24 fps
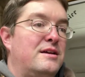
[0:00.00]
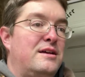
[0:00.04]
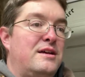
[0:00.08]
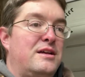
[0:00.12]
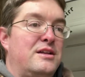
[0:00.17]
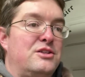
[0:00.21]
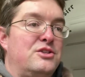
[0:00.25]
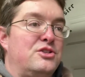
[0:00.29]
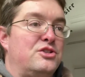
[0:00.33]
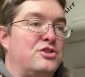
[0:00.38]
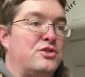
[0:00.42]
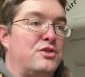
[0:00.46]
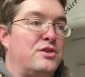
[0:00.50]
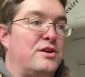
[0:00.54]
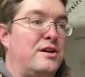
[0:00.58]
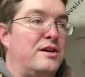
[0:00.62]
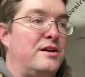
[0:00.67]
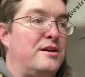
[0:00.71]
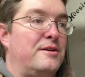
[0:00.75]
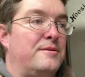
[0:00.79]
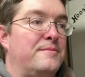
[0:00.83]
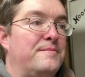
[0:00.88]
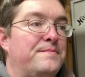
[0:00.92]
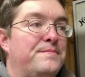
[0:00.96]

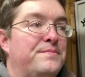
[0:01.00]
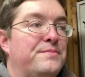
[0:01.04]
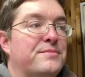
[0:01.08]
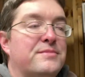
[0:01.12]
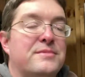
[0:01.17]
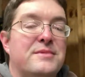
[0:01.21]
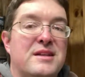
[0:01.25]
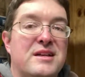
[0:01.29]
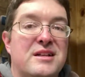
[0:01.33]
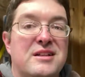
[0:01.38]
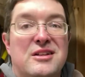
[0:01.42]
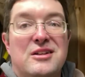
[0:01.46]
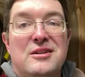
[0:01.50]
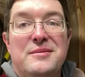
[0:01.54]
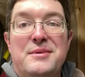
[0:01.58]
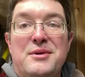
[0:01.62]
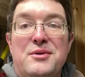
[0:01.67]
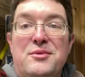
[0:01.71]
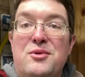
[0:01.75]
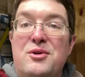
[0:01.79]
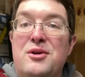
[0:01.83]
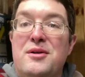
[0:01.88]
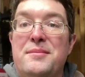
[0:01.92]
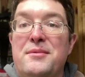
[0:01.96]
enjoy a little
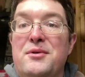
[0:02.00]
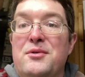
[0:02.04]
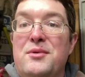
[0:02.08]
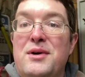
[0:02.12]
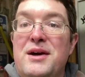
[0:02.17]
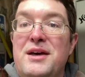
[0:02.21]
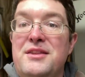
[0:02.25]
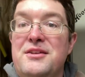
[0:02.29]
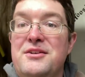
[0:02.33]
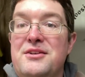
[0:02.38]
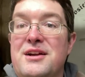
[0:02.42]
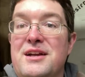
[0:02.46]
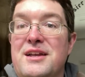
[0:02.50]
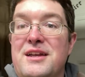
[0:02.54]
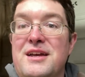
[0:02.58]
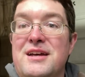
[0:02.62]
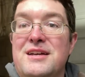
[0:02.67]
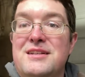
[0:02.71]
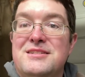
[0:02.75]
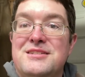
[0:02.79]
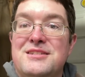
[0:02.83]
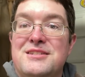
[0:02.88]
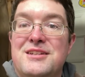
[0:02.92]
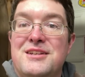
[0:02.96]
bit warmer weather, I
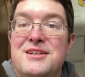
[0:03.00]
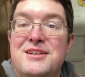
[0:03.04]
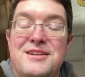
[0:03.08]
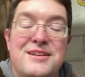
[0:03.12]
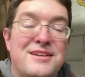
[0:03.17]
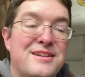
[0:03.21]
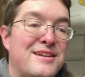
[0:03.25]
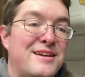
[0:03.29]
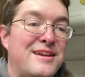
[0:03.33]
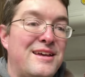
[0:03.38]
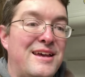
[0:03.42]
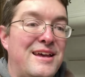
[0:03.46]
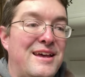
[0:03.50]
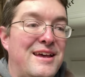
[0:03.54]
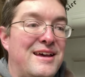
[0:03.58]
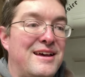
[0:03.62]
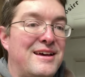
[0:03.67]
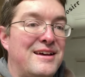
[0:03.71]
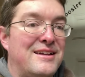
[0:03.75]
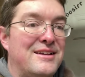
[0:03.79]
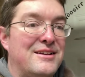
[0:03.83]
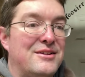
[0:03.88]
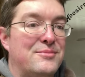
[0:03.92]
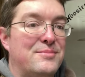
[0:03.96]
guess,
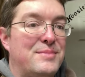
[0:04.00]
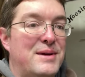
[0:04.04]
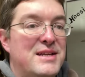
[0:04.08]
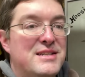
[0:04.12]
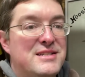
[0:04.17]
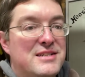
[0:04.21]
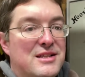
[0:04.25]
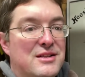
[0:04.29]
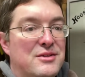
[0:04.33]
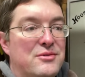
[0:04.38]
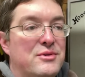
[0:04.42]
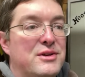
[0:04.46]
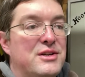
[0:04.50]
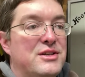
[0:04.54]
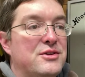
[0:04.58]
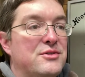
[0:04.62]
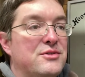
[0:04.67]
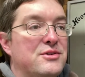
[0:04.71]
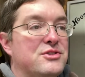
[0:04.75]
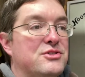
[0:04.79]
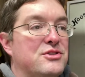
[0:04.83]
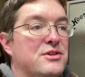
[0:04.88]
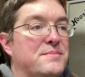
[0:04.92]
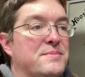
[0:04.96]
and basically
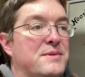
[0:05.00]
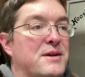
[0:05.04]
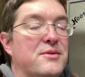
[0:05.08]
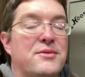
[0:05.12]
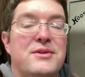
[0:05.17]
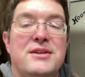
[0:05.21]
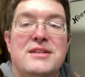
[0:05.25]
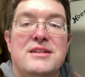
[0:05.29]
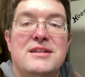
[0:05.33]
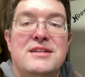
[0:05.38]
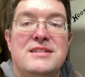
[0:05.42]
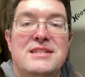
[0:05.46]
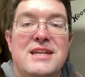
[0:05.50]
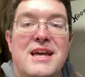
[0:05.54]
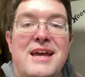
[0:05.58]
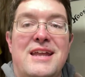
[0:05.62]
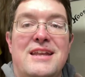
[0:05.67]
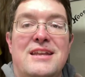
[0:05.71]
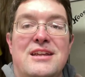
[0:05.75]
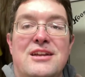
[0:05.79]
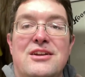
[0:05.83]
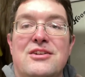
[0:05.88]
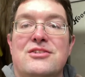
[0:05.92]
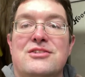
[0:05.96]
redo a trip that we did
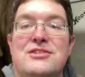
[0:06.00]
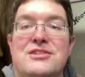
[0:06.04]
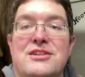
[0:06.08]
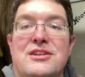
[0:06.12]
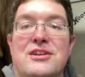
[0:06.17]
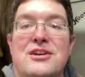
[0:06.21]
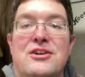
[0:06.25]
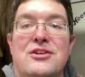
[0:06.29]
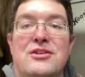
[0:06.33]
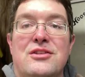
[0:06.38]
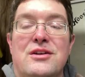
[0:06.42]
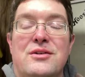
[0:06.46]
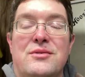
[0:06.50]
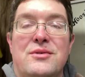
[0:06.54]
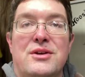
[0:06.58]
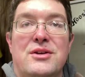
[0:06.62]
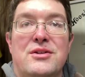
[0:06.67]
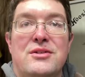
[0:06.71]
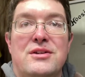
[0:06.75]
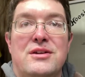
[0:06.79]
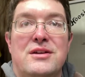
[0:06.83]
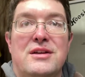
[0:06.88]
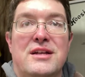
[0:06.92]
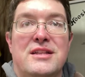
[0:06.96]
10 years ago that we
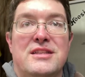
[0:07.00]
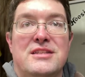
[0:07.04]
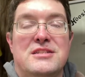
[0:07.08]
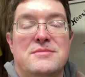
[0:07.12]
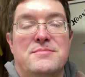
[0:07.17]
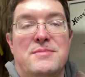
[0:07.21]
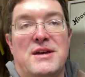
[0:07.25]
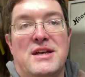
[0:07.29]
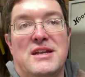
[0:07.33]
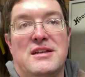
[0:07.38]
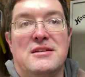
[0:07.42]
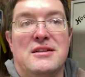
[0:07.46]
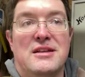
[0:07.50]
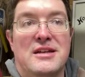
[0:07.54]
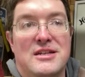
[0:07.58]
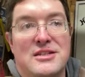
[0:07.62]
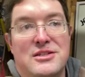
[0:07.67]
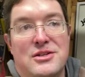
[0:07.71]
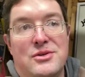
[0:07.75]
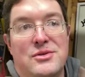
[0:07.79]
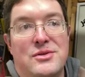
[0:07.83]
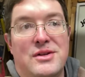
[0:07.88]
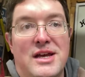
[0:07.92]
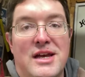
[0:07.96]
only got to spend like
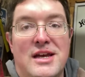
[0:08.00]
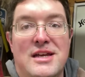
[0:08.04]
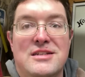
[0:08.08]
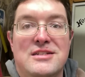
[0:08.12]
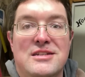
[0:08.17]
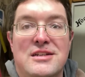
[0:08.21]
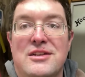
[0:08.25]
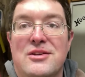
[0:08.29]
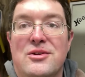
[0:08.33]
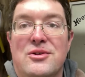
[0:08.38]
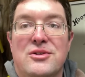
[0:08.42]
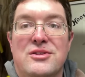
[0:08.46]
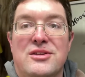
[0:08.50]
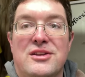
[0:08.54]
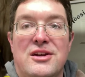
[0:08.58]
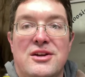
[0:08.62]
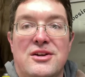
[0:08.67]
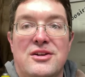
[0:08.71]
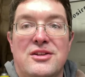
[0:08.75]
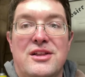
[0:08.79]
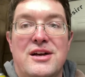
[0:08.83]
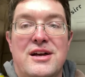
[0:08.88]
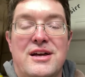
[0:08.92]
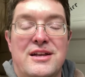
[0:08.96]
two days in North
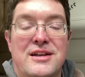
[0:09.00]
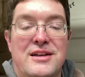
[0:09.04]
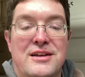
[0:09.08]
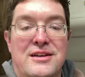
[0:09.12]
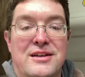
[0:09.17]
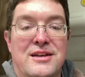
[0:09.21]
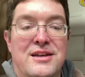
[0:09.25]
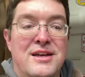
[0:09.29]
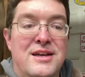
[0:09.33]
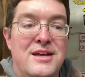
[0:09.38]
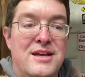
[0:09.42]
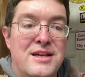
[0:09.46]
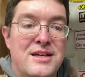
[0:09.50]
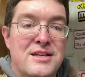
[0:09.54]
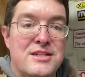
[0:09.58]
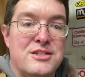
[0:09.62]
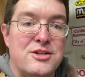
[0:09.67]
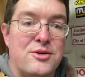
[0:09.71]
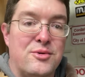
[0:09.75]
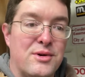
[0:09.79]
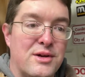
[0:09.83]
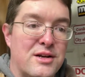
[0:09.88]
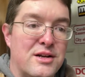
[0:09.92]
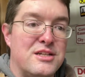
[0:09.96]
Carolina.
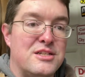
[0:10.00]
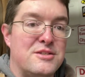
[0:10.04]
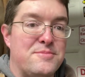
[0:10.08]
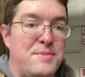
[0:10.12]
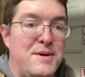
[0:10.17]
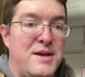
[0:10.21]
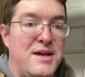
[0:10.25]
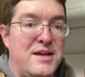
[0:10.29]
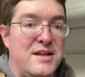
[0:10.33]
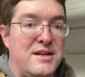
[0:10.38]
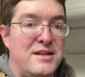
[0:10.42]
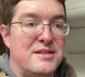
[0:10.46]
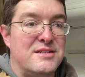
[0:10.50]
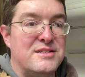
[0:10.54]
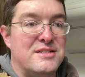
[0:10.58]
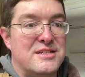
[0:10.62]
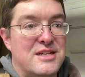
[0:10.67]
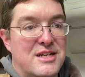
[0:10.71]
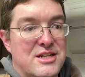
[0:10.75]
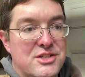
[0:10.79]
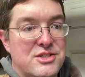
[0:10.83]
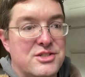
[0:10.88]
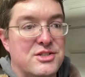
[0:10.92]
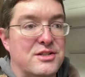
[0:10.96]
So we're going to spend
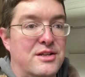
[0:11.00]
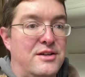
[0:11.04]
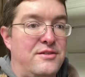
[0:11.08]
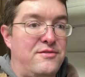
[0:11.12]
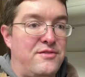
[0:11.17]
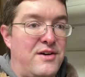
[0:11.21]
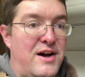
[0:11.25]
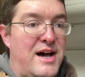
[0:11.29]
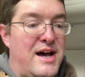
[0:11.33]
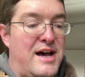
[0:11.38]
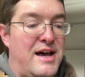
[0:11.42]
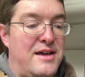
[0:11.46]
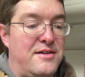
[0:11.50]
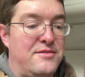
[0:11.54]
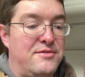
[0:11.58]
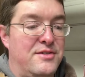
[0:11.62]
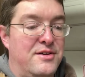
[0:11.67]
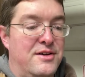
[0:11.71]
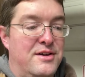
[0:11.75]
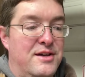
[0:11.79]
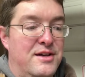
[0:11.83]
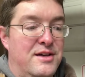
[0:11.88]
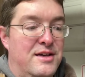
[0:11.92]
essentially five